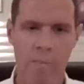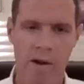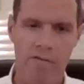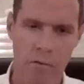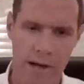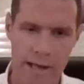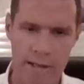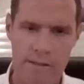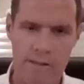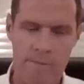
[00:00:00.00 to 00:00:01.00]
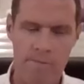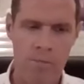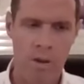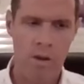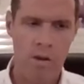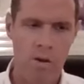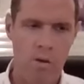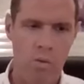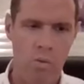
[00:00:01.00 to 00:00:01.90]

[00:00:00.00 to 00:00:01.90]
to go and help everyone else,